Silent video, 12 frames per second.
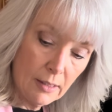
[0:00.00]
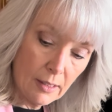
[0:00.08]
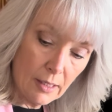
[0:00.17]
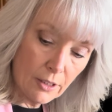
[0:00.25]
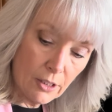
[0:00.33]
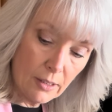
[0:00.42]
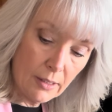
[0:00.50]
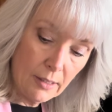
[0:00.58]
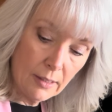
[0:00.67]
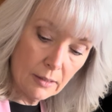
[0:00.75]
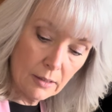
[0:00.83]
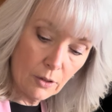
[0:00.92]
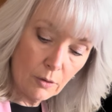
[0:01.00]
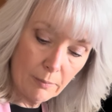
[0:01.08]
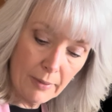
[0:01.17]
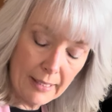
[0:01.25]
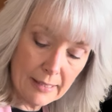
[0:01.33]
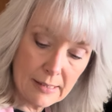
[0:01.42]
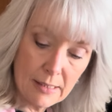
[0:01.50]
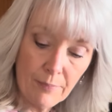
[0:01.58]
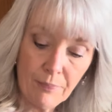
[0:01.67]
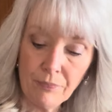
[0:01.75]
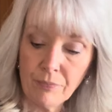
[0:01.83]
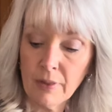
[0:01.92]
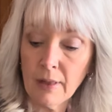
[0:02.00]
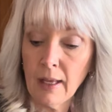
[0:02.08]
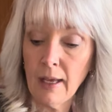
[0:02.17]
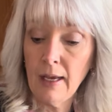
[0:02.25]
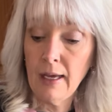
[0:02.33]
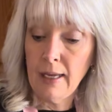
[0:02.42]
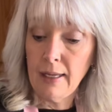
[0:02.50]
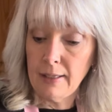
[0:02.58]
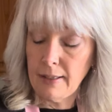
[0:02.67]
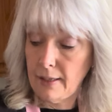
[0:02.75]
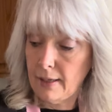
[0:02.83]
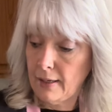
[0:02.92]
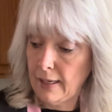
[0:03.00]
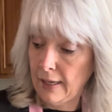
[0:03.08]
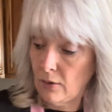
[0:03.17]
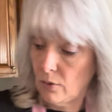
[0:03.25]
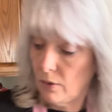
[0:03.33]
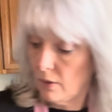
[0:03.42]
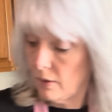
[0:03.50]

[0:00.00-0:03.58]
a good little mix. Now,